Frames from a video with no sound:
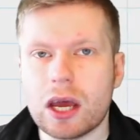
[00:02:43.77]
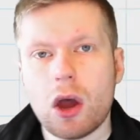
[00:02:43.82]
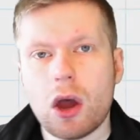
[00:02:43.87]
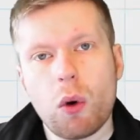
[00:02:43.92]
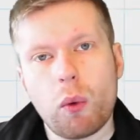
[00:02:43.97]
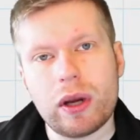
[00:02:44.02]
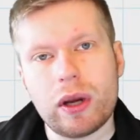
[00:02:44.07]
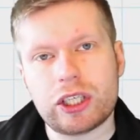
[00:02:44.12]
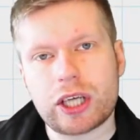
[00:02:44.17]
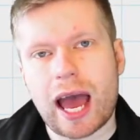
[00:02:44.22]

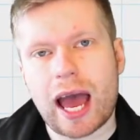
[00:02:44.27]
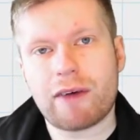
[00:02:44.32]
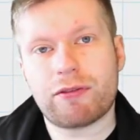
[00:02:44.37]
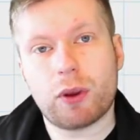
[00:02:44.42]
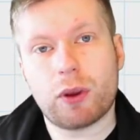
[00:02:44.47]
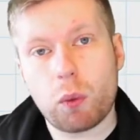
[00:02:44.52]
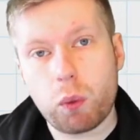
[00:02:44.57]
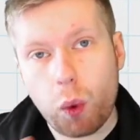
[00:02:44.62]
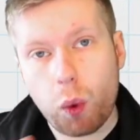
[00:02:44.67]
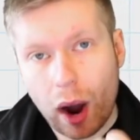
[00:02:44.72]
which have
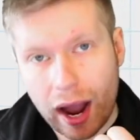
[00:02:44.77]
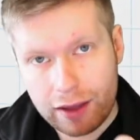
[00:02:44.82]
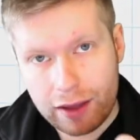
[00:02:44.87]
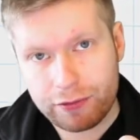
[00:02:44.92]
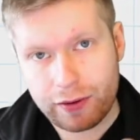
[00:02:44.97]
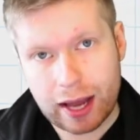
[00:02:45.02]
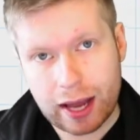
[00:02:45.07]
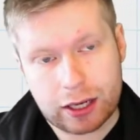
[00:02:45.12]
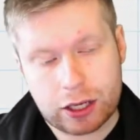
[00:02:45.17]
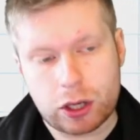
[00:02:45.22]
the y
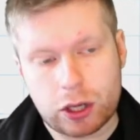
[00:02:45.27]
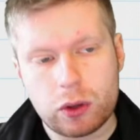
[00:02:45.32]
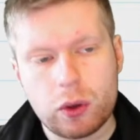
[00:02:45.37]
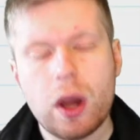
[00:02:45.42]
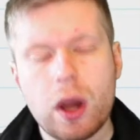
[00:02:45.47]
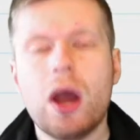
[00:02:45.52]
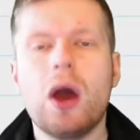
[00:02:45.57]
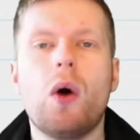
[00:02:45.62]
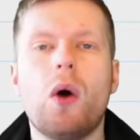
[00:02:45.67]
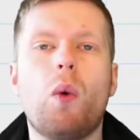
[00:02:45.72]
value,
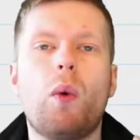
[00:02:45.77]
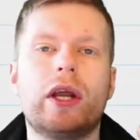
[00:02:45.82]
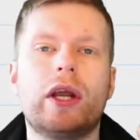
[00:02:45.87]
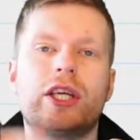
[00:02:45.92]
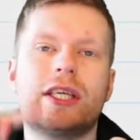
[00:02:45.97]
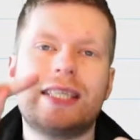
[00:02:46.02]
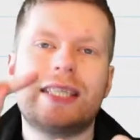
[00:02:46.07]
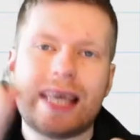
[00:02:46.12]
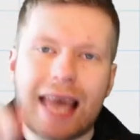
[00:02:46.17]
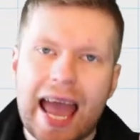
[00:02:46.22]
which
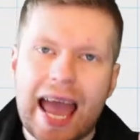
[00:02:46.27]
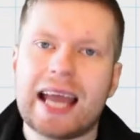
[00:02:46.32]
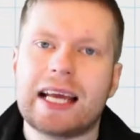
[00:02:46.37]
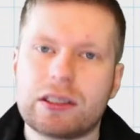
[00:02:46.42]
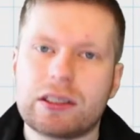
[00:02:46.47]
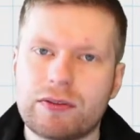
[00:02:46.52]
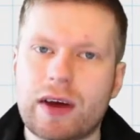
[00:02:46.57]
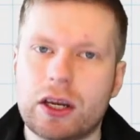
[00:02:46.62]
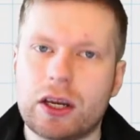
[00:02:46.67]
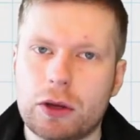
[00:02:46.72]
is the
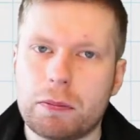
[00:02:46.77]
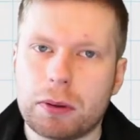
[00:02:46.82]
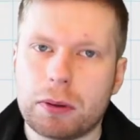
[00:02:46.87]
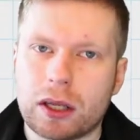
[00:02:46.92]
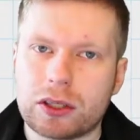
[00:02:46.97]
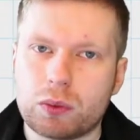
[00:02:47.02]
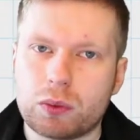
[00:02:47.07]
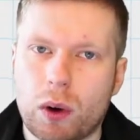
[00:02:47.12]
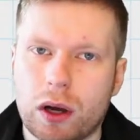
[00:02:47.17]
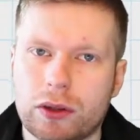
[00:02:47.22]
x value
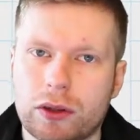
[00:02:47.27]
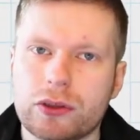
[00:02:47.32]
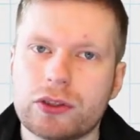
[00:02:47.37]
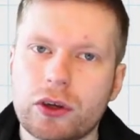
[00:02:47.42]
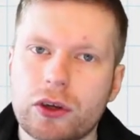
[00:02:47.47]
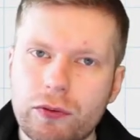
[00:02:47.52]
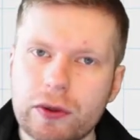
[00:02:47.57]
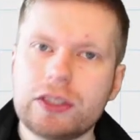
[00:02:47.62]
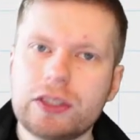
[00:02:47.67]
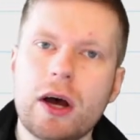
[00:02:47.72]
plus 1.
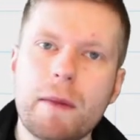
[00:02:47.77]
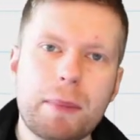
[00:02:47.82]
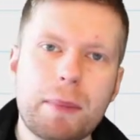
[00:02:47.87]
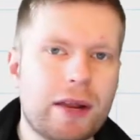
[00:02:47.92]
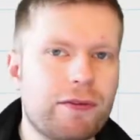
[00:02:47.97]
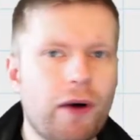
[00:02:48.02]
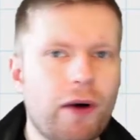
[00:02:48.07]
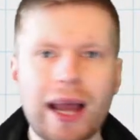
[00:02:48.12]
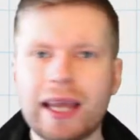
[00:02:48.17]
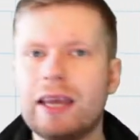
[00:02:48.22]
So for example,
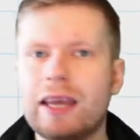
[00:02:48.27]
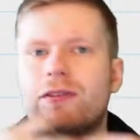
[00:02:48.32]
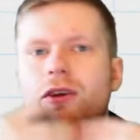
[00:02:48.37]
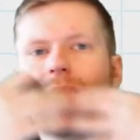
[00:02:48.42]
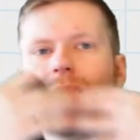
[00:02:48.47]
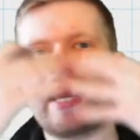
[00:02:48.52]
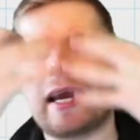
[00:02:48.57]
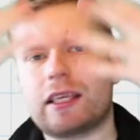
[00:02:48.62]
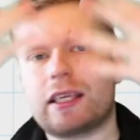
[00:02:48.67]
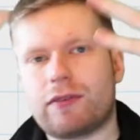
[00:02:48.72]
if I give you
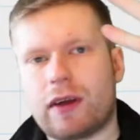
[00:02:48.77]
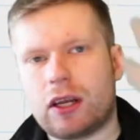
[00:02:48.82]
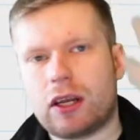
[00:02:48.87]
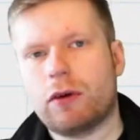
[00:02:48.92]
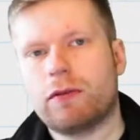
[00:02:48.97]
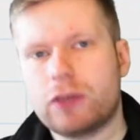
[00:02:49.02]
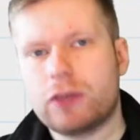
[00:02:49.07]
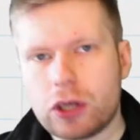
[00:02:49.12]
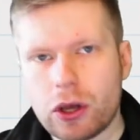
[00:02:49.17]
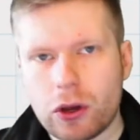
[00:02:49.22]
an x value
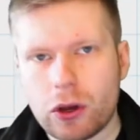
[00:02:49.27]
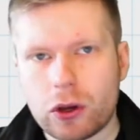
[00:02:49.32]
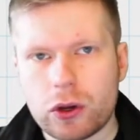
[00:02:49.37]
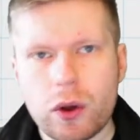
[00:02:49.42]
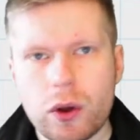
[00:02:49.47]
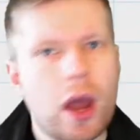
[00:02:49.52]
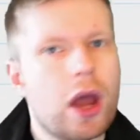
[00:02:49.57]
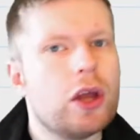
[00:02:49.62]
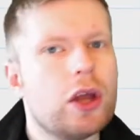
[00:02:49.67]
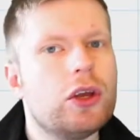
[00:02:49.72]
of
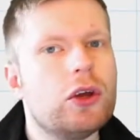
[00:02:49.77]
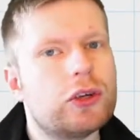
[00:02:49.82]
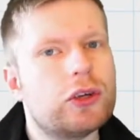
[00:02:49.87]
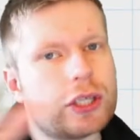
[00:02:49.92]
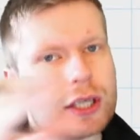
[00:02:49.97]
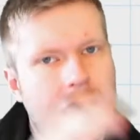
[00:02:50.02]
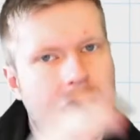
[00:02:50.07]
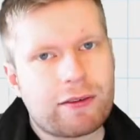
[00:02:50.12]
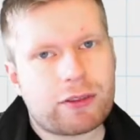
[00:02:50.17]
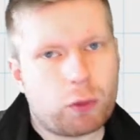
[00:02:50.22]
2, you
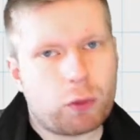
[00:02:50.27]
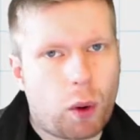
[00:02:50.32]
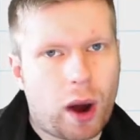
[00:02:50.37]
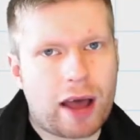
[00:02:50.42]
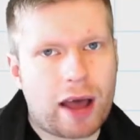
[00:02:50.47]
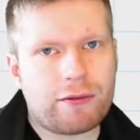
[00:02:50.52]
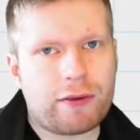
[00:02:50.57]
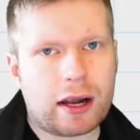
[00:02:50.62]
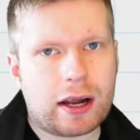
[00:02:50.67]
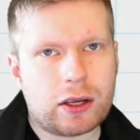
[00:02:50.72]
should have the
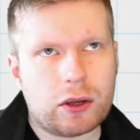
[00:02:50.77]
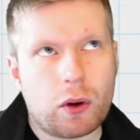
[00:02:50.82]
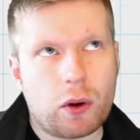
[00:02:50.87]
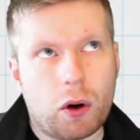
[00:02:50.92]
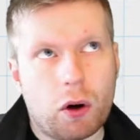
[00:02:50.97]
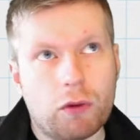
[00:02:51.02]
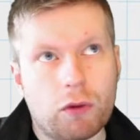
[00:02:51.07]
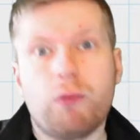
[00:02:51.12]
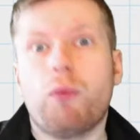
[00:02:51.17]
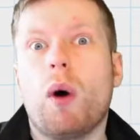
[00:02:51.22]
y value
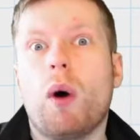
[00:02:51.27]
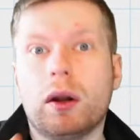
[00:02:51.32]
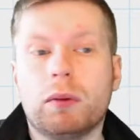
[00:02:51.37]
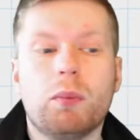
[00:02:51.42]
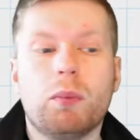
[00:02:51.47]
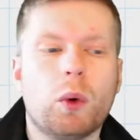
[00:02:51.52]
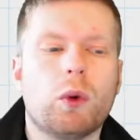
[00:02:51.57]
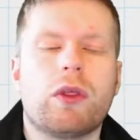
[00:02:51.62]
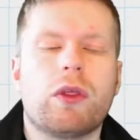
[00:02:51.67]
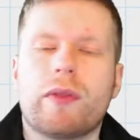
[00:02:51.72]
of 1
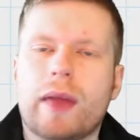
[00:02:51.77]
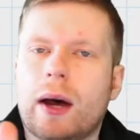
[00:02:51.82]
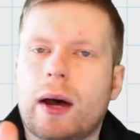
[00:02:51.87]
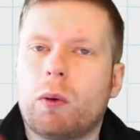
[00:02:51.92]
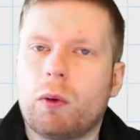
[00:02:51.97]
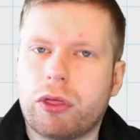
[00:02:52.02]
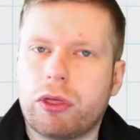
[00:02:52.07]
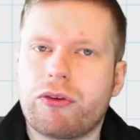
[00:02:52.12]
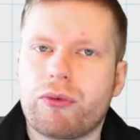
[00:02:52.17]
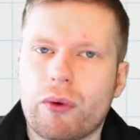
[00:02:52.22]
more than that,
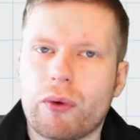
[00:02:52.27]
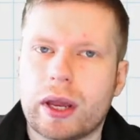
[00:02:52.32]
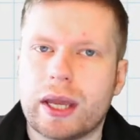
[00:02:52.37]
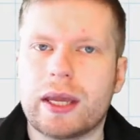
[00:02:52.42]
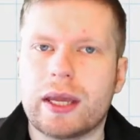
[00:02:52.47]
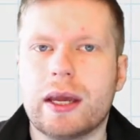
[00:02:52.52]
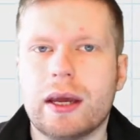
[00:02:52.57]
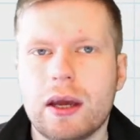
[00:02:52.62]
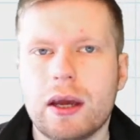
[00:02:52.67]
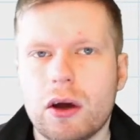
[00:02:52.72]
or
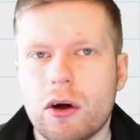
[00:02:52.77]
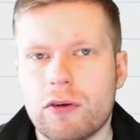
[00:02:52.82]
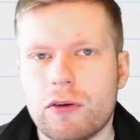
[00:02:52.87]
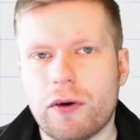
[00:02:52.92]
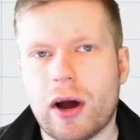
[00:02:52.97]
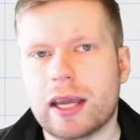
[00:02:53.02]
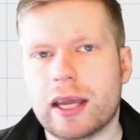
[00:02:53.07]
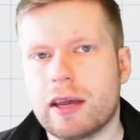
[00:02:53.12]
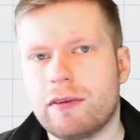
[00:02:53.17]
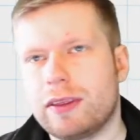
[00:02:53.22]
3. Or if
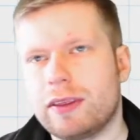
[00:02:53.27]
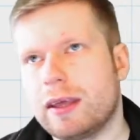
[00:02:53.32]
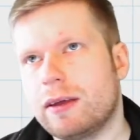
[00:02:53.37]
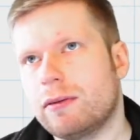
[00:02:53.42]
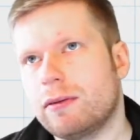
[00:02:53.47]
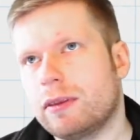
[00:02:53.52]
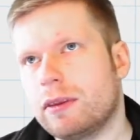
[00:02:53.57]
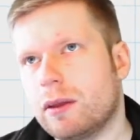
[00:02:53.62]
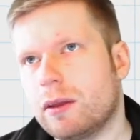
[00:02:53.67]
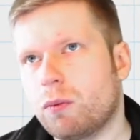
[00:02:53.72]
I give
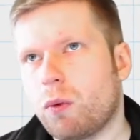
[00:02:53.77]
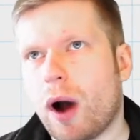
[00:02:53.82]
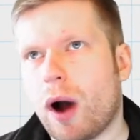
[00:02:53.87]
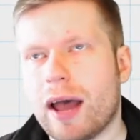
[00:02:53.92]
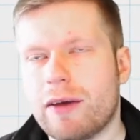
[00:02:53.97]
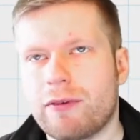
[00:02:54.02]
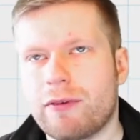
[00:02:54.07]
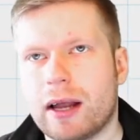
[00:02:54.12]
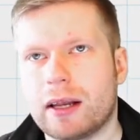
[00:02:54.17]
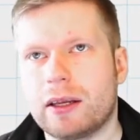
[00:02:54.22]
the
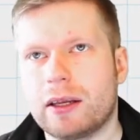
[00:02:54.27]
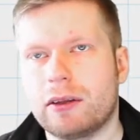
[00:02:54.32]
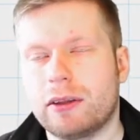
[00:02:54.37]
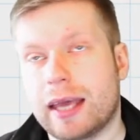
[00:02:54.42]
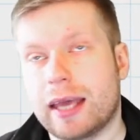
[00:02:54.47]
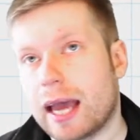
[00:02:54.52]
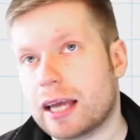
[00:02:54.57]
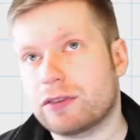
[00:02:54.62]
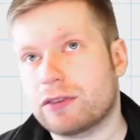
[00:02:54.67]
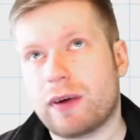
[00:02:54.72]
y value,
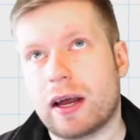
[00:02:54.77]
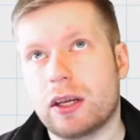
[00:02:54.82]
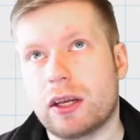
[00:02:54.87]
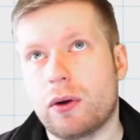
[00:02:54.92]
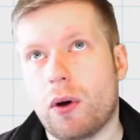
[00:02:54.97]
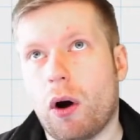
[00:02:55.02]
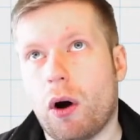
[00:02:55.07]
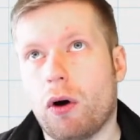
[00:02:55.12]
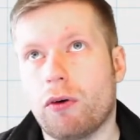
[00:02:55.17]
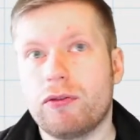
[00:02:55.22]
the x
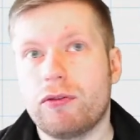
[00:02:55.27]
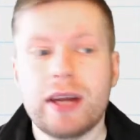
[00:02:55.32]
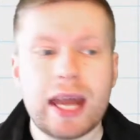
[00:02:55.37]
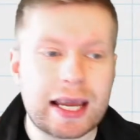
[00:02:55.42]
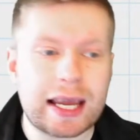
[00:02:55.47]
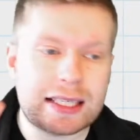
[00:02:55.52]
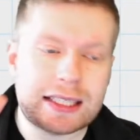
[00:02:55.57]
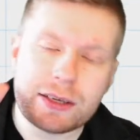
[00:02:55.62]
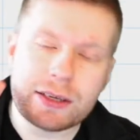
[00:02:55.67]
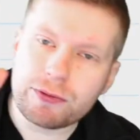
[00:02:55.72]
value of
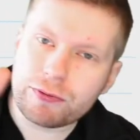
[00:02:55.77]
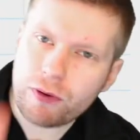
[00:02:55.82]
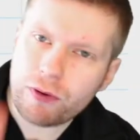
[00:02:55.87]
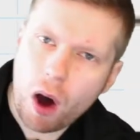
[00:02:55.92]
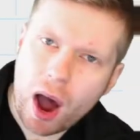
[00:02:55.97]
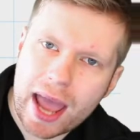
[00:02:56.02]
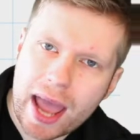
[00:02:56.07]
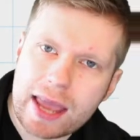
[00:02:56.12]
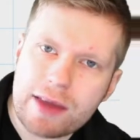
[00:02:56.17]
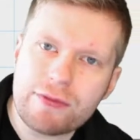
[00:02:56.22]

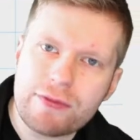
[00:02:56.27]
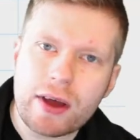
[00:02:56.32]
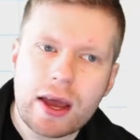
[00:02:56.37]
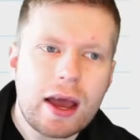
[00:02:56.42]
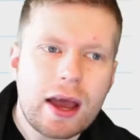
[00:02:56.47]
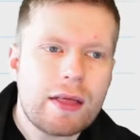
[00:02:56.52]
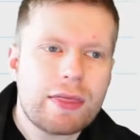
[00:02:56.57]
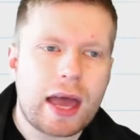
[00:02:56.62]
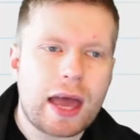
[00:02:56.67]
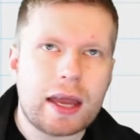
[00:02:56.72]
-5,
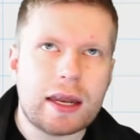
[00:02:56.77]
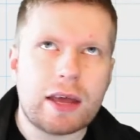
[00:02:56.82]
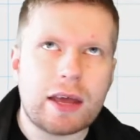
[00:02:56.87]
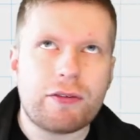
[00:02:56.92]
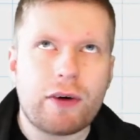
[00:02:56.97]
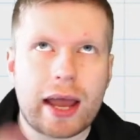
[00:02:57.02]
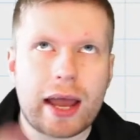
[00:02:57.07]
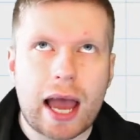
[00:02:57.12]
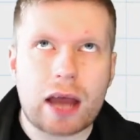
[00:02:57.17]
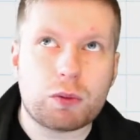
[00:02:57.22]
then
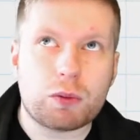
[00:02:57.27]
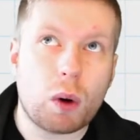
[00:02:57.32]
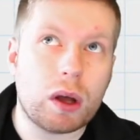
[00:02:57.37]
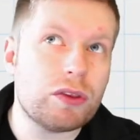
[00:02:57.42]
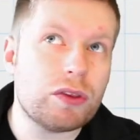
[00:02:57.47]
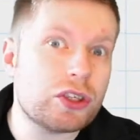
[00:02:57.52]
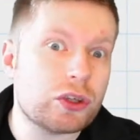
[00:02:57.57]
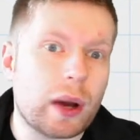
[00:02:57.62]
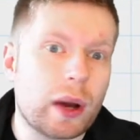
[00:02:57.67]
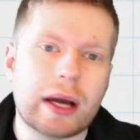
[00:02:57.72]
if I add
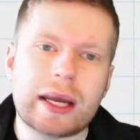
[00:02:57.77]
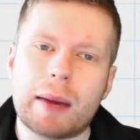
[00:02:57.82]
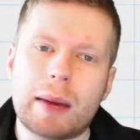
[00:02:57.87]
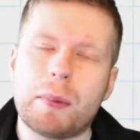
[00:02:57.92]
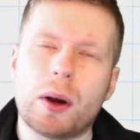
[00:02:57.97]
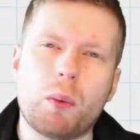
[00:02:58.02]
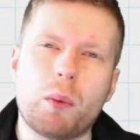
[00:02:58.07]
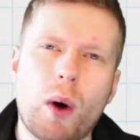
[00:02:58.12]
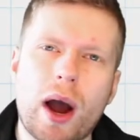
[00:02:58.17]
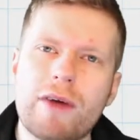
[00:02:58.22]
1 to it, I get
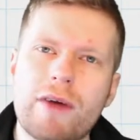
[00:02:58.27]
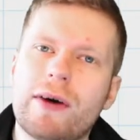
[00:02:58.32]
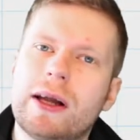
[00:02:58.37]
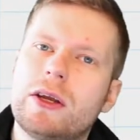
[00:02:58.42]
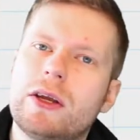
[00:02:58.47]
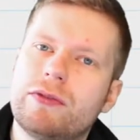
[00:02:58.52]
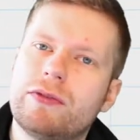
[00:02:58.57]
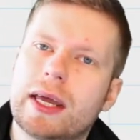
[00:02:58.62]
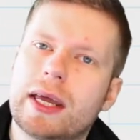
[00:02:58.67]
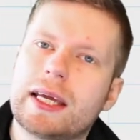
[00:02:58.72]
my y
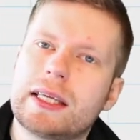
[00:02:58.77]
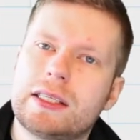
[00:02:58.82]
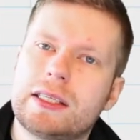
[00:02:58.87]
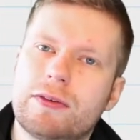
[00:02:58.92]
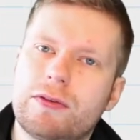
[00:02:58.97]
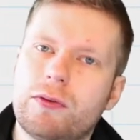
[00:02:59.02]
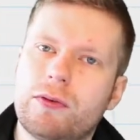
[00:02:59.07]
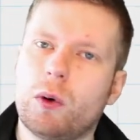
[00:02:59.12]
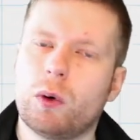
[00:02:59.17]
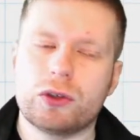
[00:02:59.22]
value of
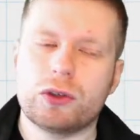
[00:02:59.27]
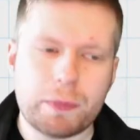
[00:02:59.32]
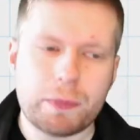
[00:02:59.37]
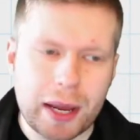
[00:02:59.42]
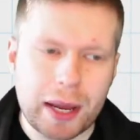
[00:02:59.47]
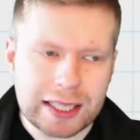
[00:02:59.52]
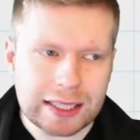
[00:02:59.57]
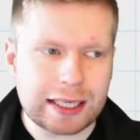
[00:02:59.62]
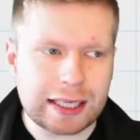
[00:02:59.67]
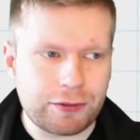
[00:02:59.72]
-4. So
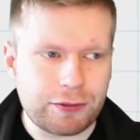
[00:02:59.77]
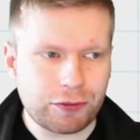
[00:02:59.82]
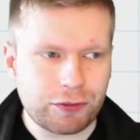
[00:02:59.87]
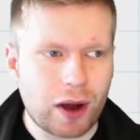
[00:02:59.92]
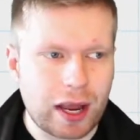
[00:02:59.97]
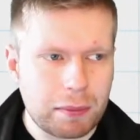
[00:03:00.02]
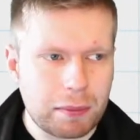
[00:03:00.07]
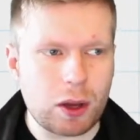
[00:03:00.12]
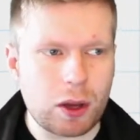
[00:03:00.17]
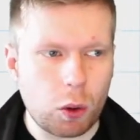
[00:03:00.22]
basically
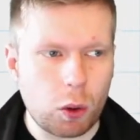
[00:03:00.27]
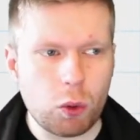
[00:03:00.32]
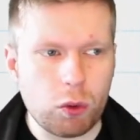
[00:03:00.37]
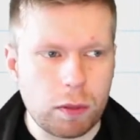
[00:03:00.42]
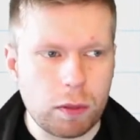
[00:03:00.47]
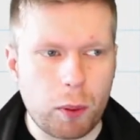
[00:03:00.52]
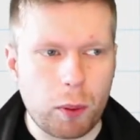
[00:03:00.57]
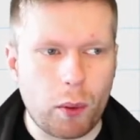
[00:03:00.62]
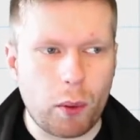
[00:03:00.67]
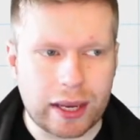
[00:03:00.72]
find me all
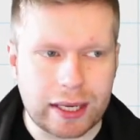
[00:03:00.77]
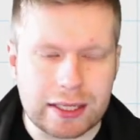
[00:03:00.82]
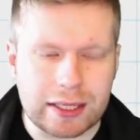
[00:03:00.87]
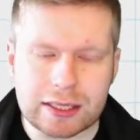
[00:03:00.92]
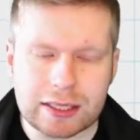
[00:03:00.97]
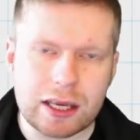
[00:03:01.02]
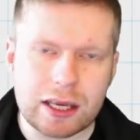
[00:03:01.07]
the points